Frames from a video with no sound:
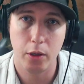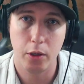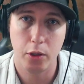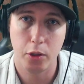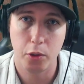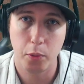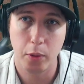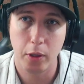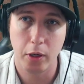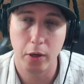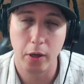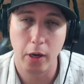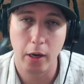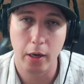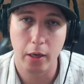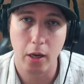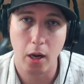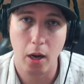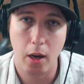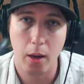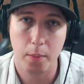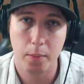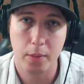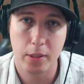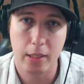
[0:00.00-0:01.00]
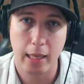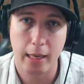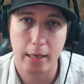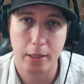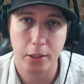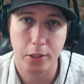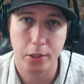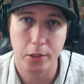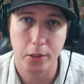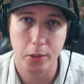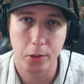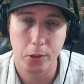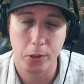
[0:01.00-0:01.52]

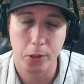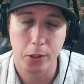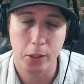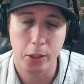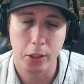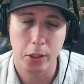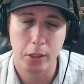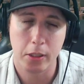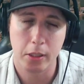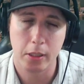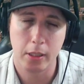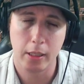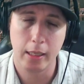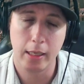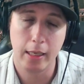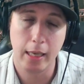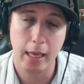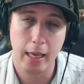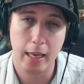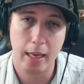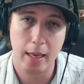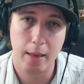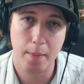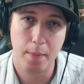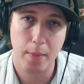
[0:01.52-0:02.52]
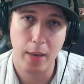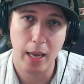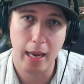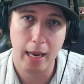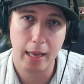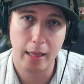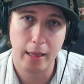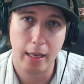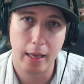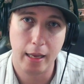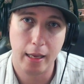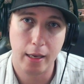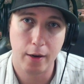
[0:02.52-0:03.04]
twitter.com/insurgencygame,
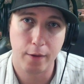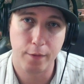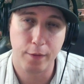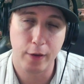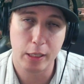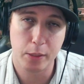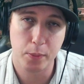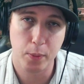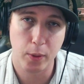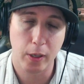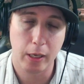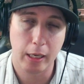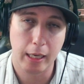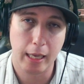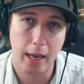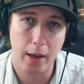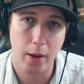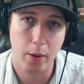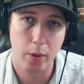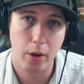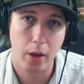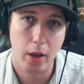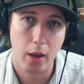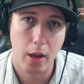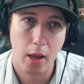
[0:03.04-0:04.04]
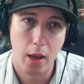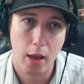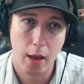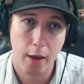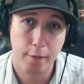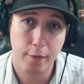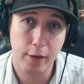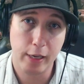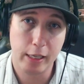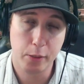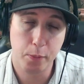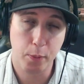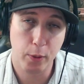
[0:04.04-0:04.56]
and then our Facebook account,
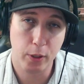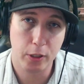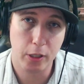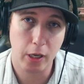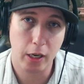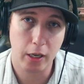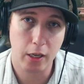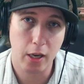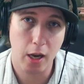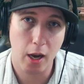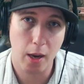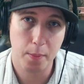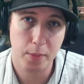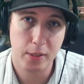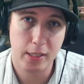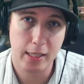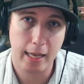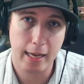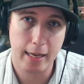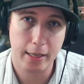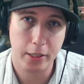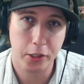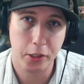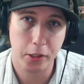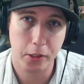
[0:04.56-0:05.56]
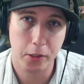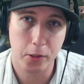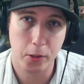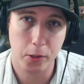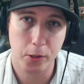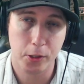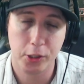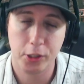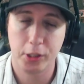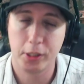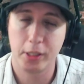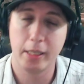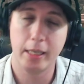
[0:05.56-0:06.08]

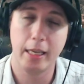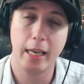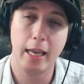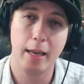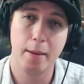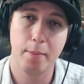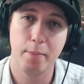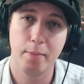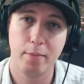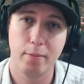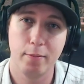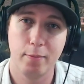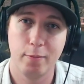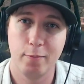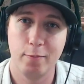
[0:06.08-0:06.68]
facebook.com/insurgencygame.